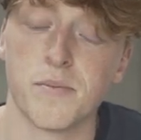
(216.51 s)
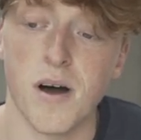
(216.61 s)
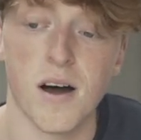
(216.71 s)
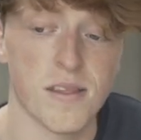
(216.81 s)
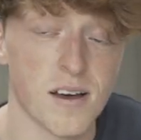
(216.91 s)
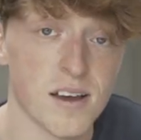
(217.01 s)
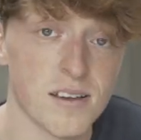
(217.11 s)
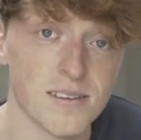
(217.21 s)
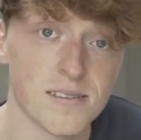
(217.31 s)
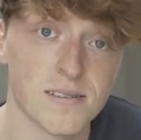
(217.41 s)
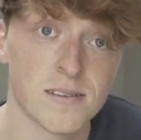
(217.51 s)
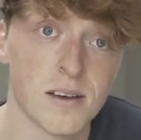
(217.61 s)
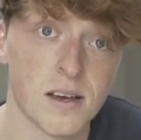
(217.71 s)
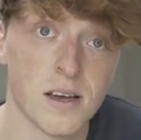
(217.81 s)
part of that is